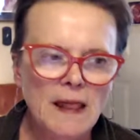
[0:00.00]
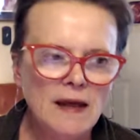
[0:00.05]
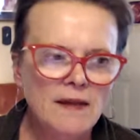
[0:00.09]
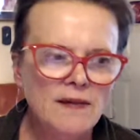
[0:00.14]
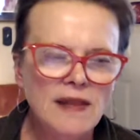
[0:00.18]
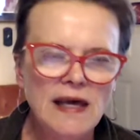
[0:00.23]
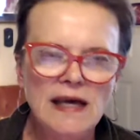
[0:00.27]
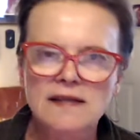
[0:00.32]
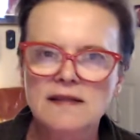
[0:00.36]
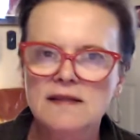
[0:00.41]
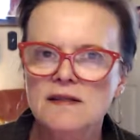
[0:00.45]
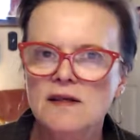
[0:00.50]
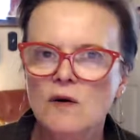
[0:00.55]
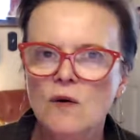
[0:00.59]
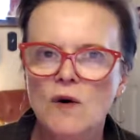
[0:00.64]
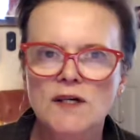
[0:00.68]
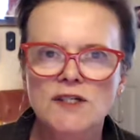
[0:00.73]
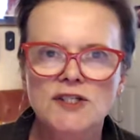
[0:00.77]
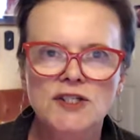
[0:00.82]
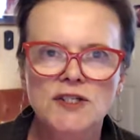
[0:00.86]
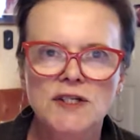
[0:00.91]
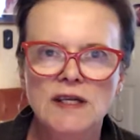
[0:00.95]
That's the
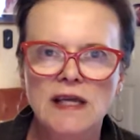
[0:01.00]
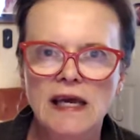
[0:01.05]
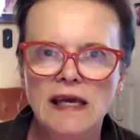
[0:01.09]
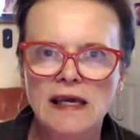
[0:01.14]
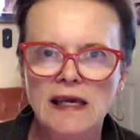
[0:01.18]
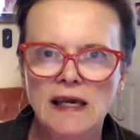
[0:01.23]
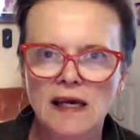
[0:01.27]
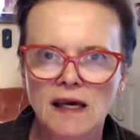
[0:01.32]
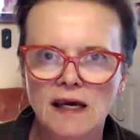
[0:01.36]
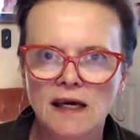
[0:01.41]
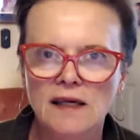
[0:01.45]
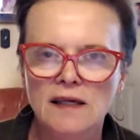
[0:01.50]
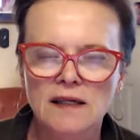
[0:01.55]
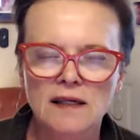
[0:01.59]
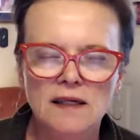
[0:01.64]
question I get